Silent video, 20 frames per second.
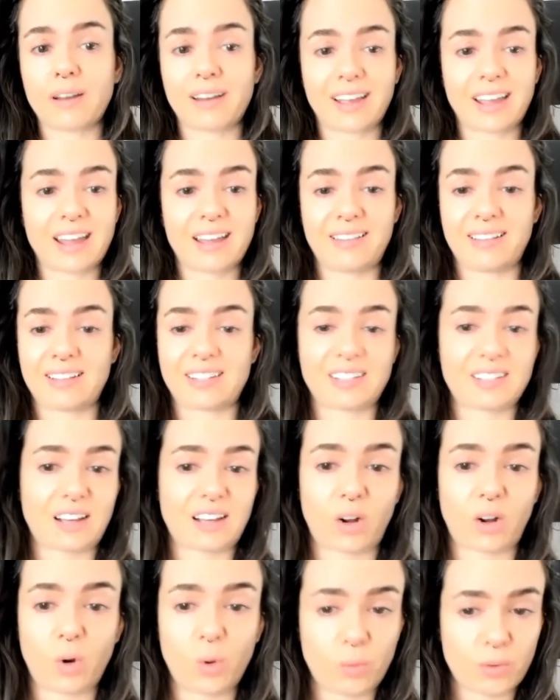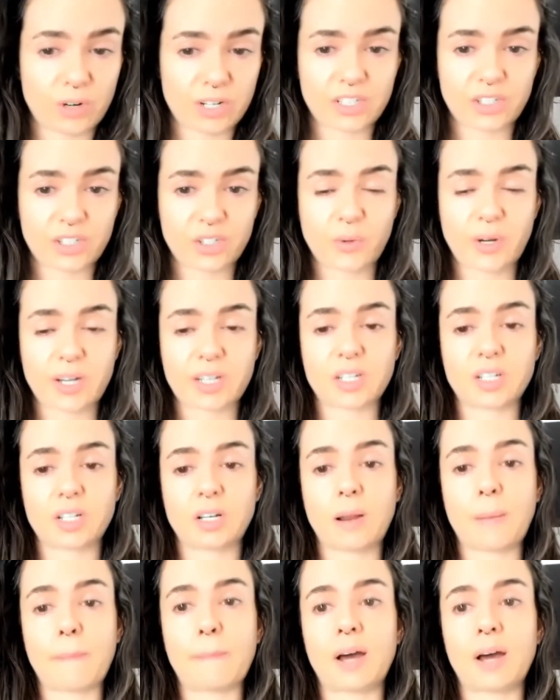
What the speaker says: Again, this is not a homework situation,